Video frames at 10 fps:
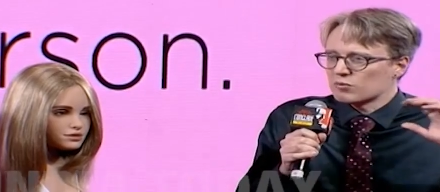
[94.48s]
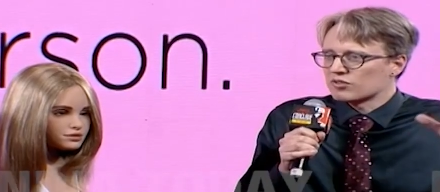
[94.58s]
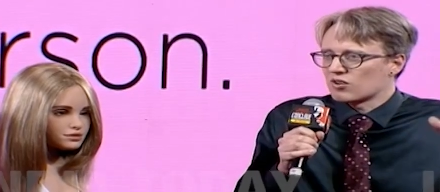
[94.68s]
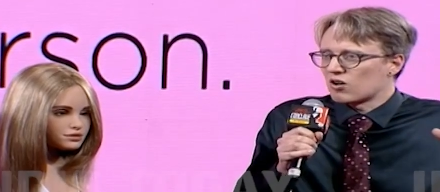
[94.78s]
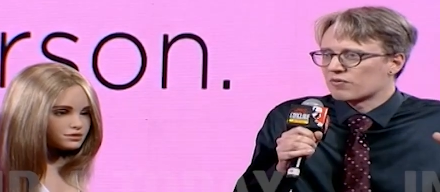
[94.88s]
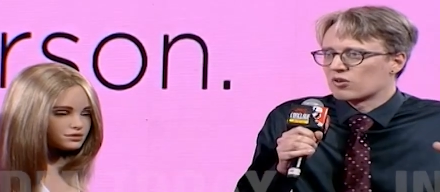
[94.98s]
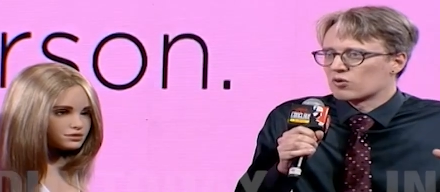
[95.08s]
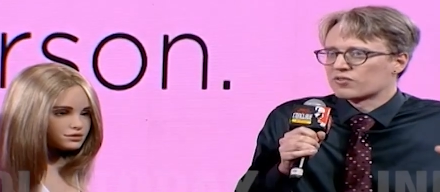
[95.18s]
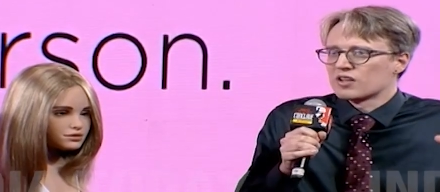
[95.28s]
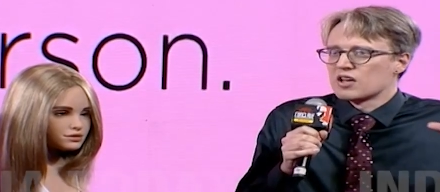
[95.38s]
Speaker 1: resolved
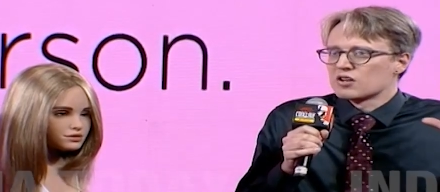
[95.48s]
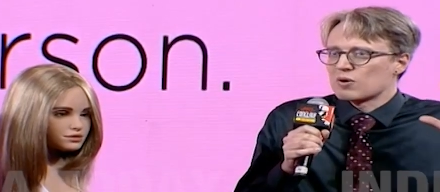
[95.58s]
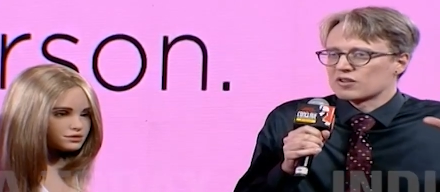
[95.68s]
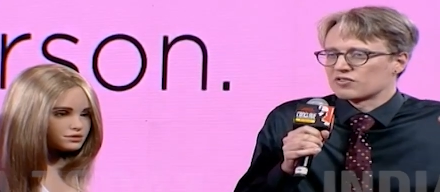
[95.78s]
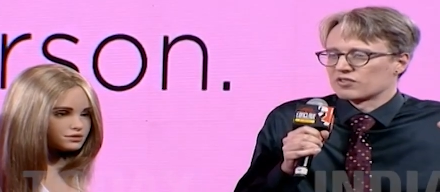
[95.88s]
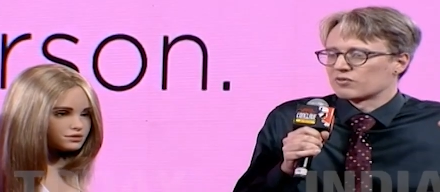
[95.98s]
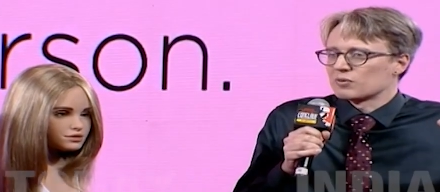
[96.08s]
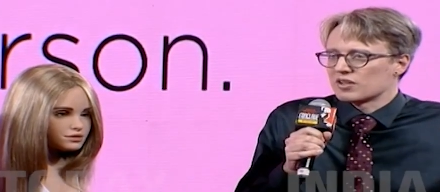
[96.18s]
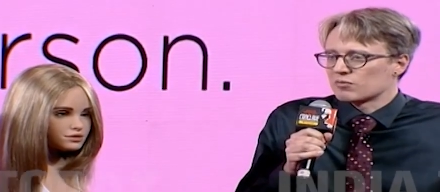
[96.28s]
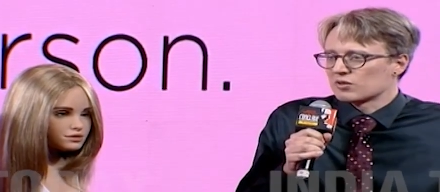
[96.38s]
those questions
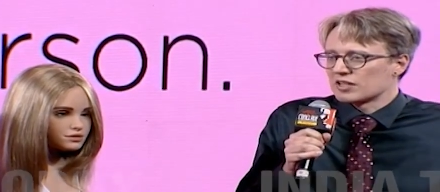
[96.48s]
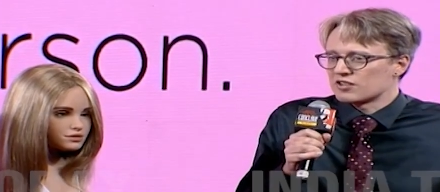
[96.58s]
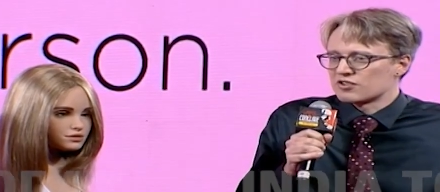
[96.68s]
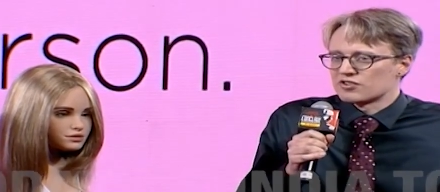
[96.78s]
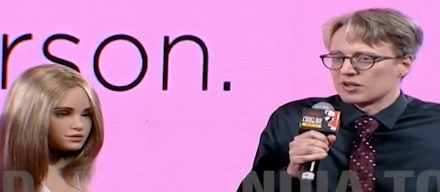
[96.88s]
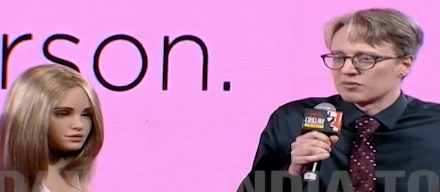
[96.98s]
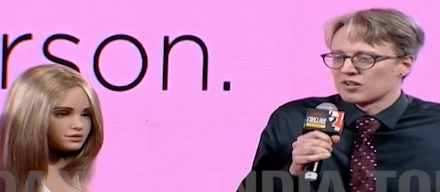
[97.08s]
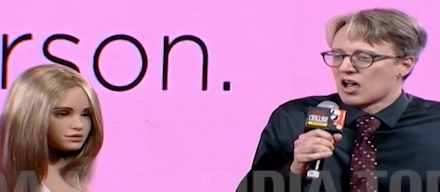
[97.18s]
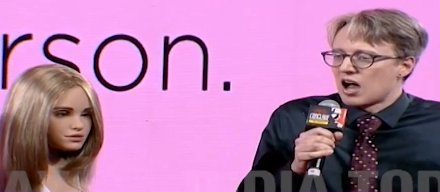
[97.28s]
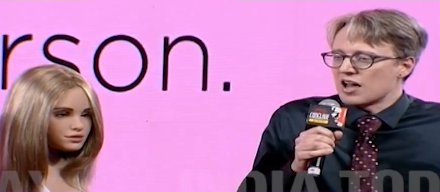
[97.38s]
within relationships.
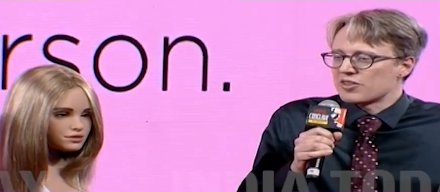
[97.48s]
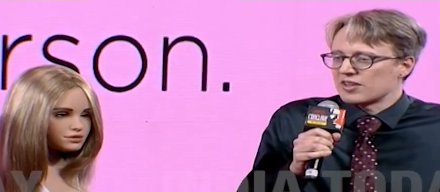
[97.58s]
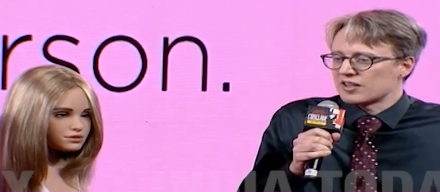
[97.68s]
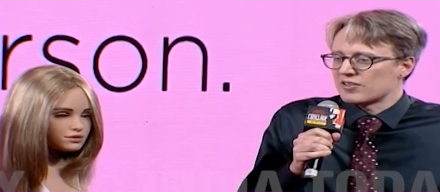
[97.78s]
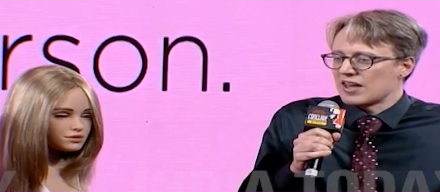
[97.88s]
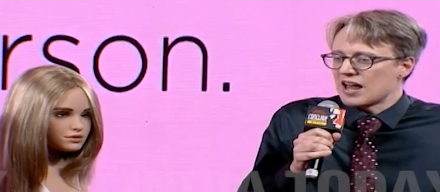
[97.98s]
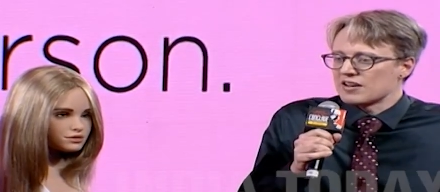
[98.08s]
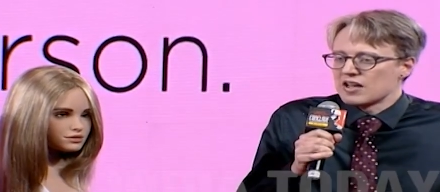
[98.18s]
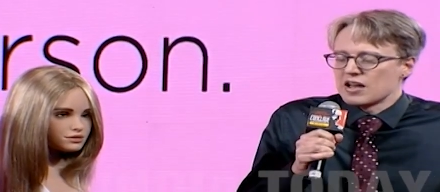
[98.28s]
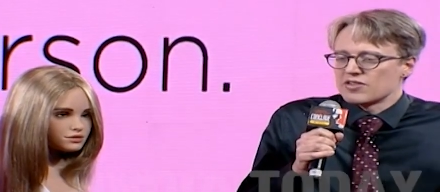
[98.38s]
I think that
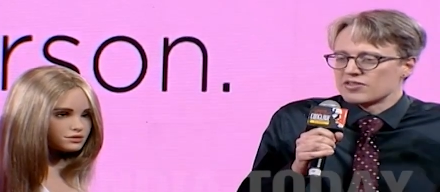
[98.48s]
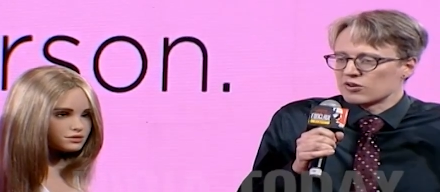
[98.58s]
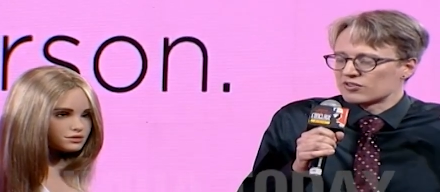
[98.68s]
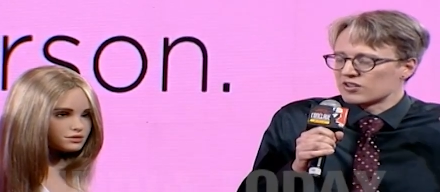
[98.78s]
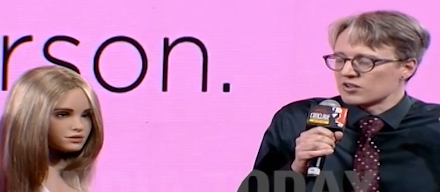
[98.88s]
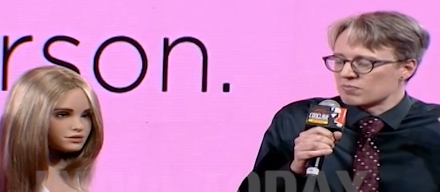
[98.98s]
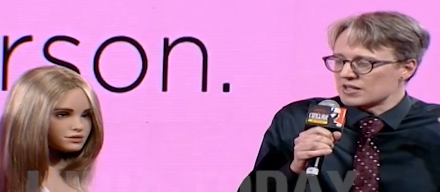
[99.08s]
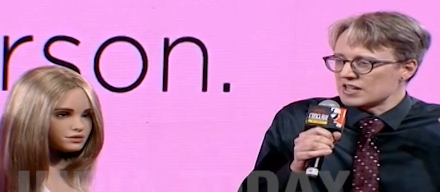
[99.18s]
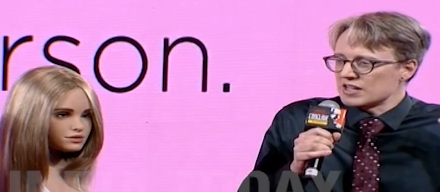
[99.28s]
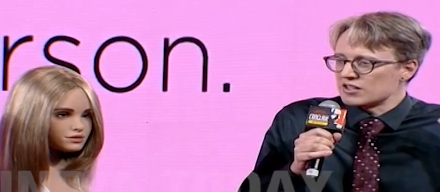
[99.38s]
there's going to
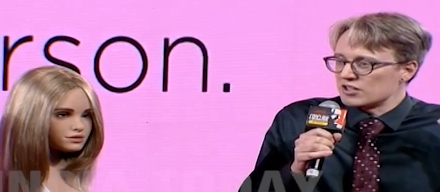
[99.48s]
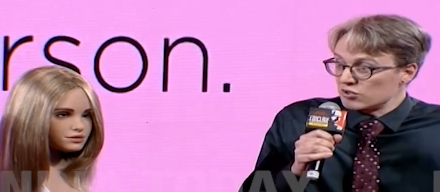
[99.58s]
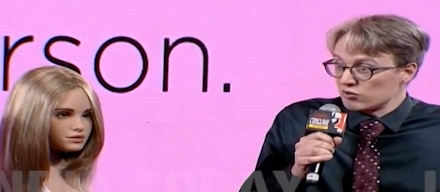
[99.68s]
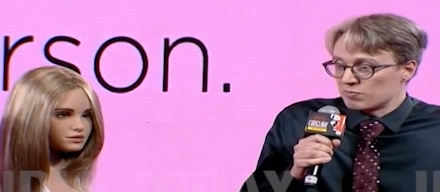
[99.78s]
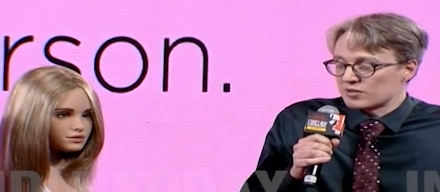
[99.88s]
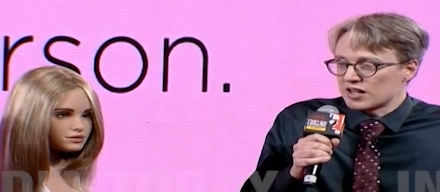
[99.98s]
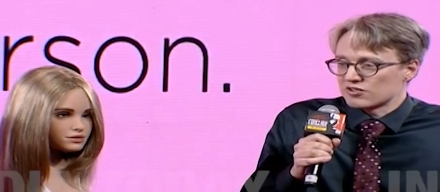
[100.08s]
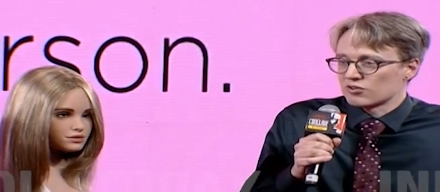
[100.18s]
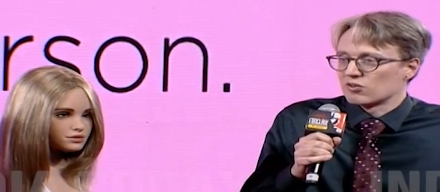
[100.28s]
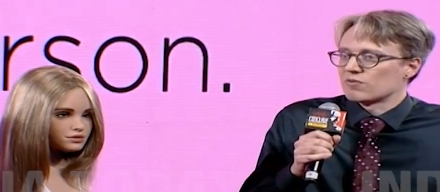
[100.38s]
be huge
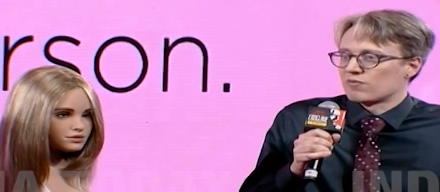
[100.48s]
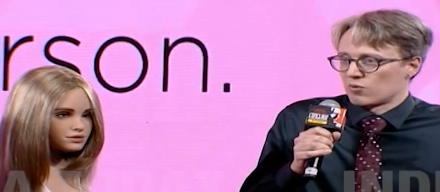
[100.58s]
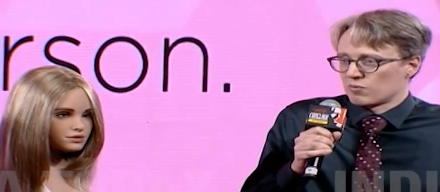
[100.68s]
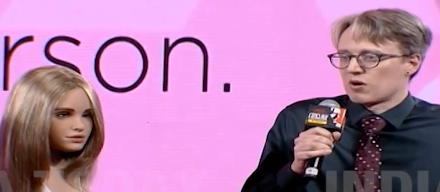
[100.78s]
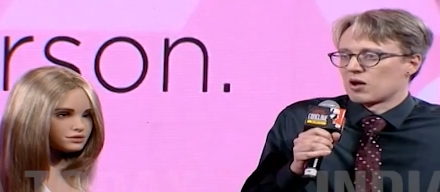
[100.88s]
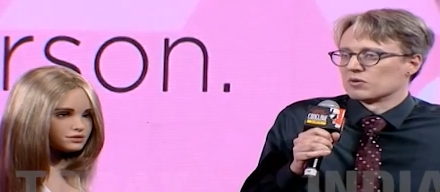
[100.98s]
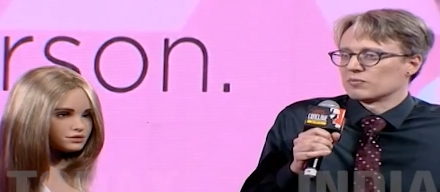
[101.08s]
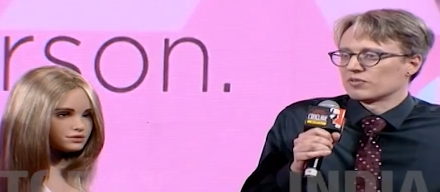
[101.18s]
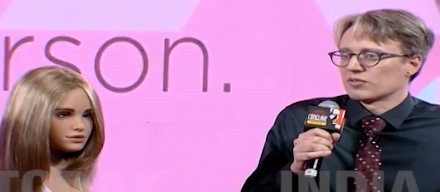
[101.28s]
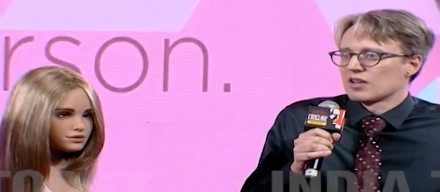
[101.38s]
potential for
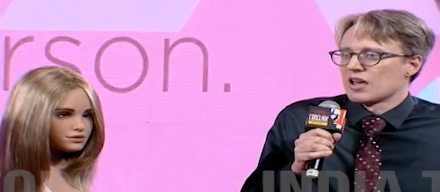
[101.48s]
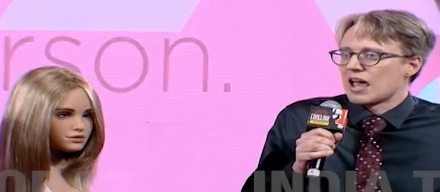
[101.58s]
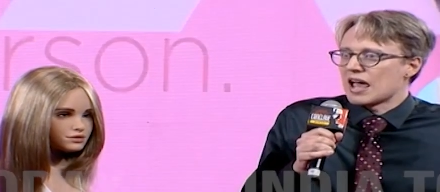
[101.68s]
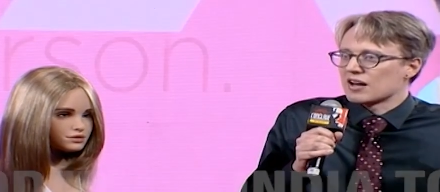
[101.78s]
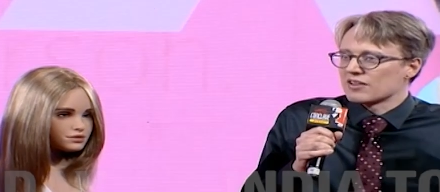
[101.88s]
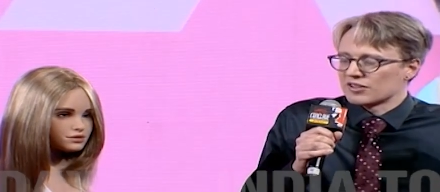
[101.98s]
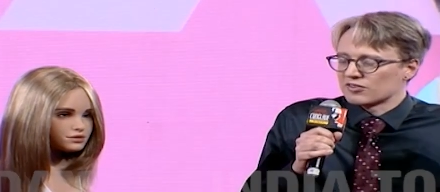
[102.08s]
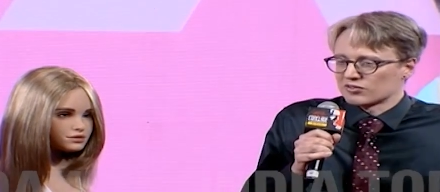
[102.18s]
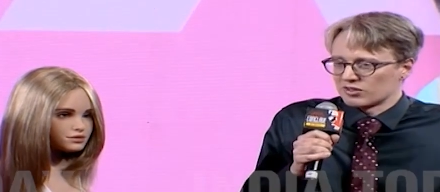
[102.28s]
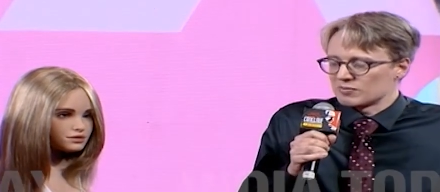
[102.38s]
problems, and I think
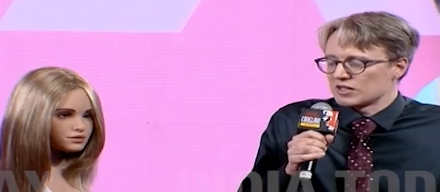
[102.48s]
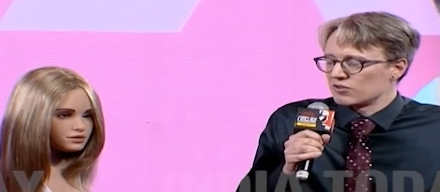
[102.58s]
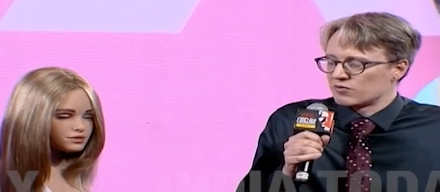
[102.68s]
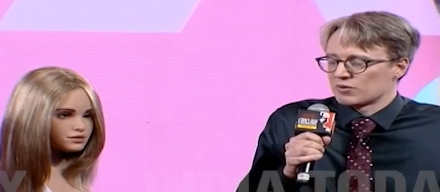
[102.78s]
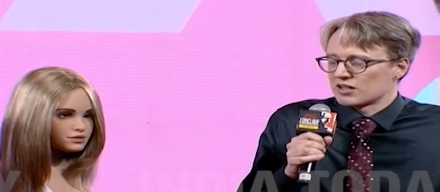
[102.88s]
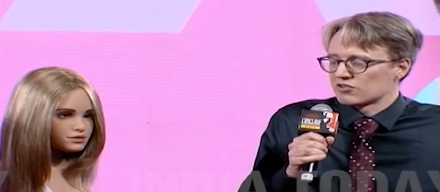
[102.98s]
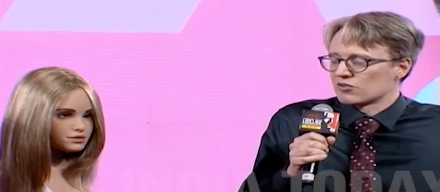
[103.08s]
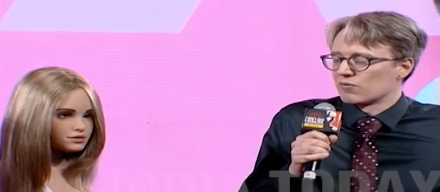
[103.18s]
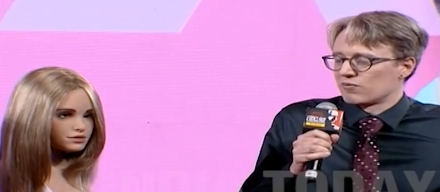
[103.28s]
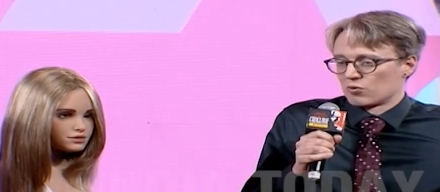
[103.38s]
there's going to be huge
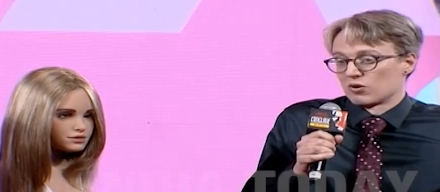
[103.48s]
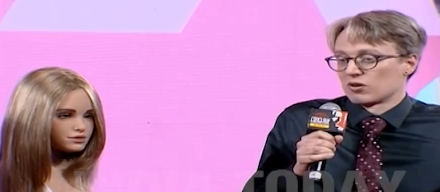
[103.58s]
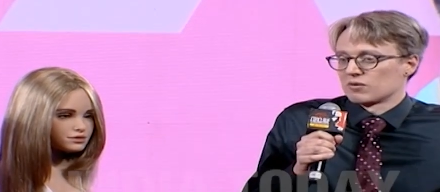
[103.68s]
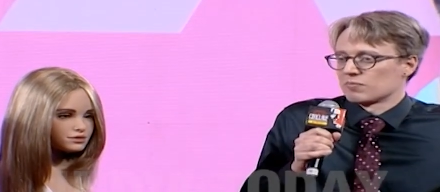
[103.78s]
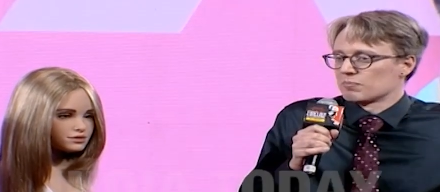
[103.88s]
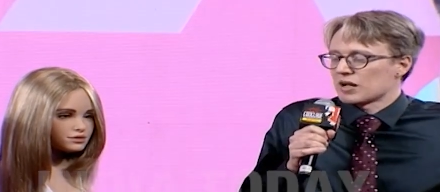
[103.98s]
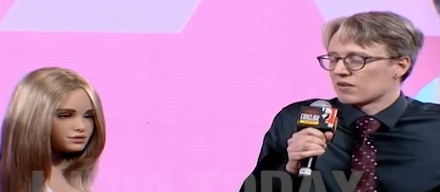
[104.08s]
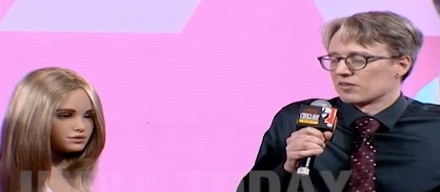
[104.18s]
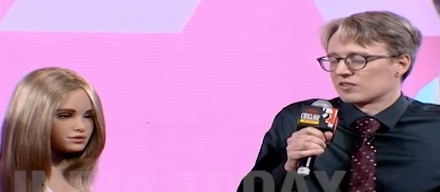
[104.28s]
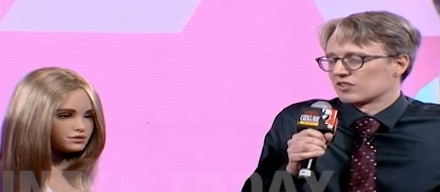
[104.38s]
potential for
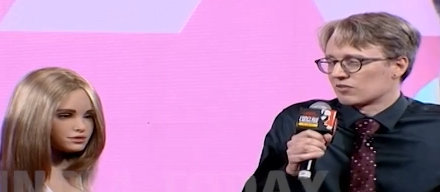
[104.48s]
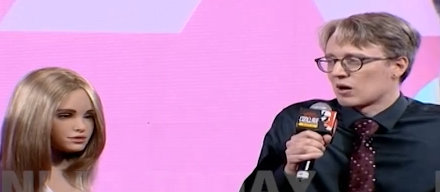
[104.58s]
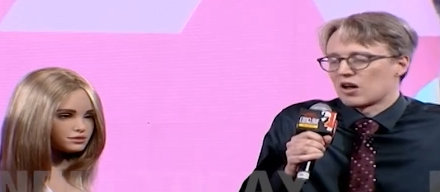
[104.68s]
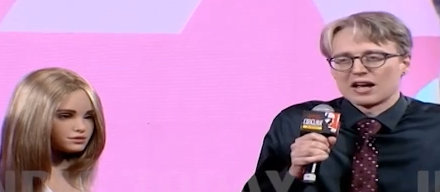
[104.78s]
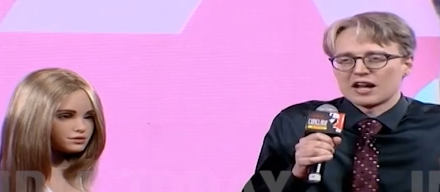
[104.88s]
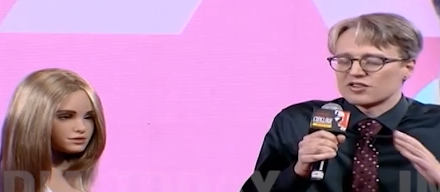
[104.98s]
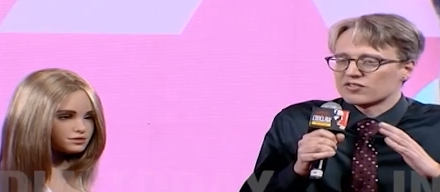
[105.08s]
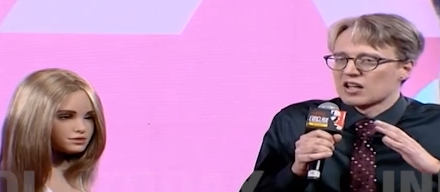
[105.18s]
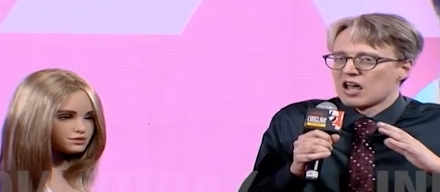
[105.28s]
benefits as well. And I just,